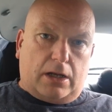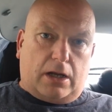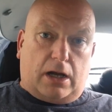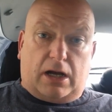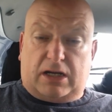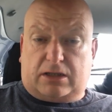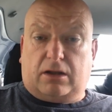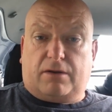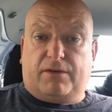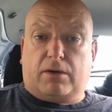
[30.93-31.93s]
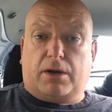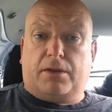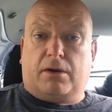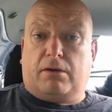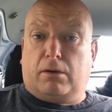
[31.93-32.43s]
Now, as a lot of you
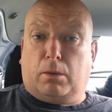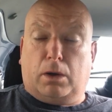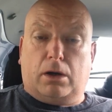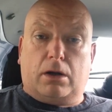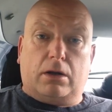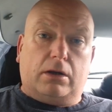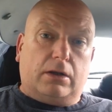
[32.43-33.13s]
out there are aware,